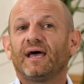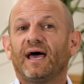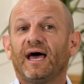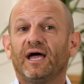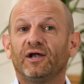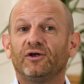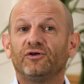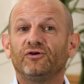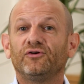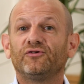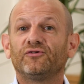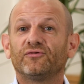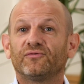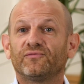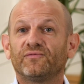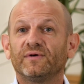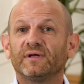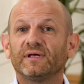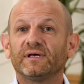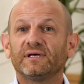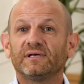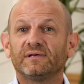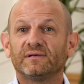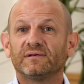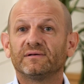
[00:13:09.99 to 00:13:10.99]
And you should
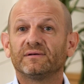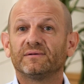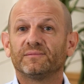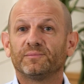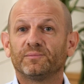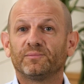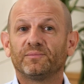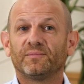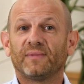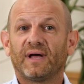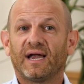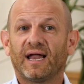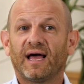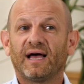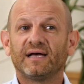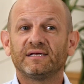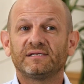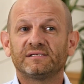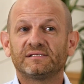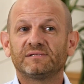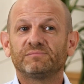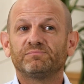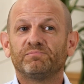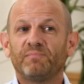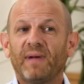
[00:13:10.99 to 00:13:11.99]
really, and I
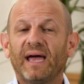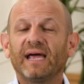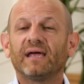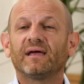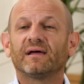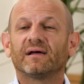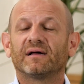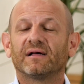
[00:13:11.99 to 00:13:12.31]
make